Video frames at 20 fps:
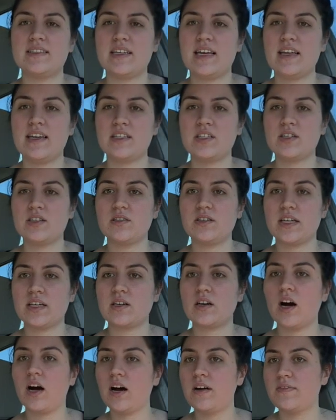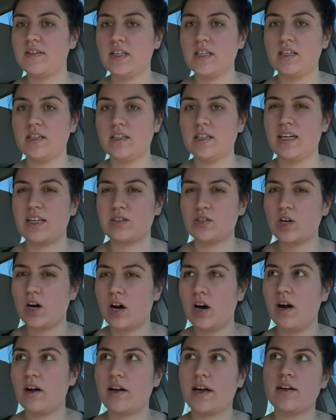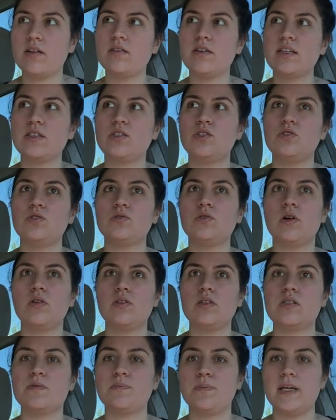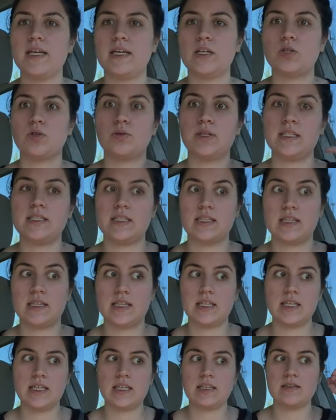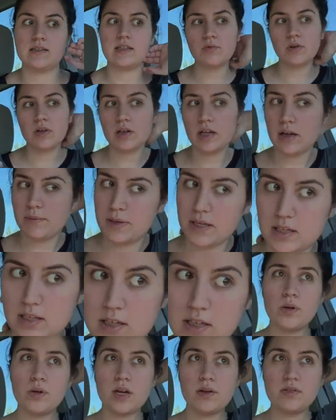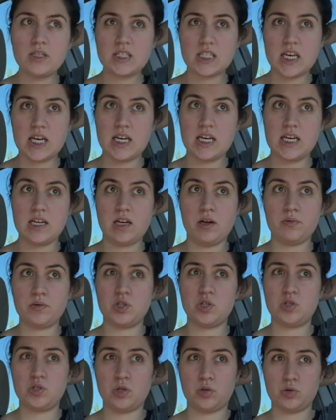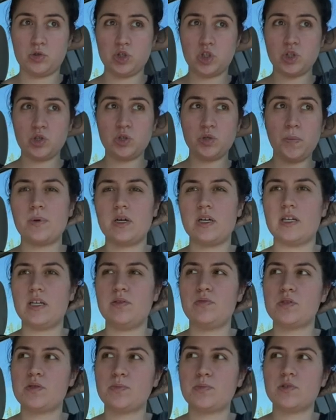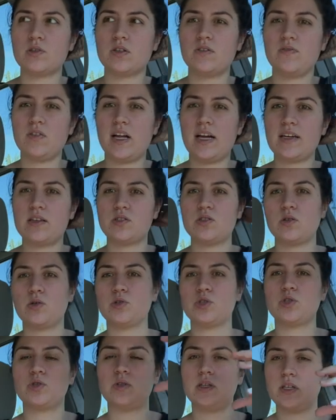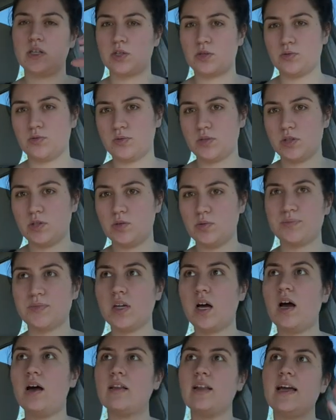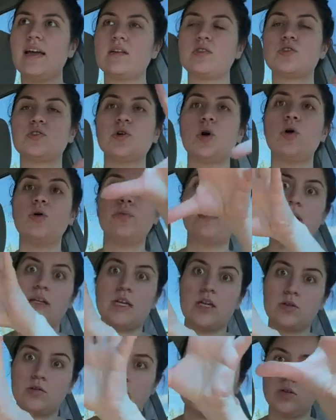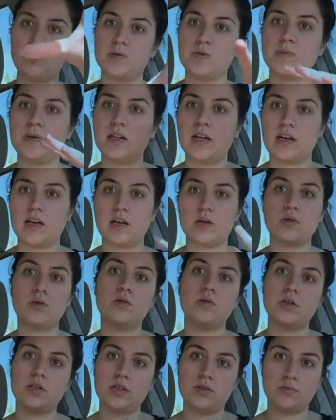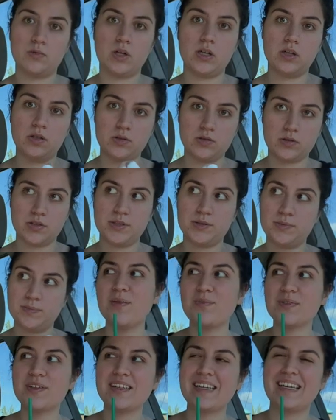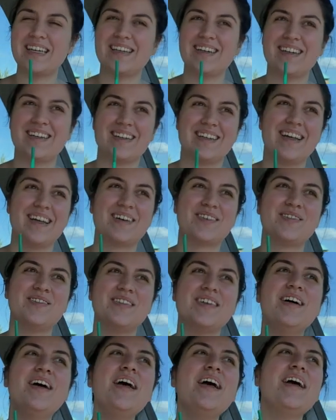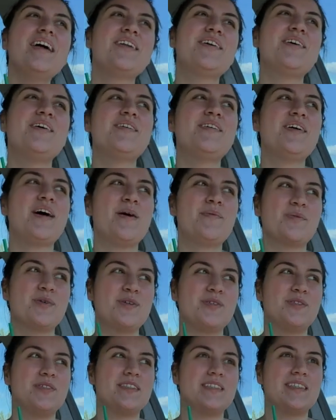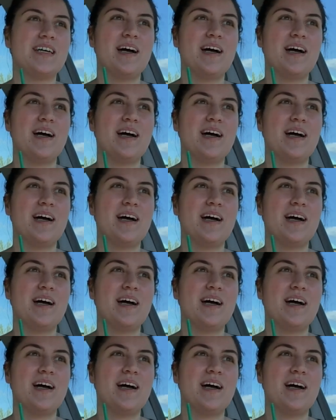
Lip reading: I like to go get coffee and like talk. I don't like to do all these big crazy things. Well, I mean, I was a kid, I was social, but it was more of like social in a group, not like so many groups, but like a core one group. I'm really not that cool. No, I'm cool.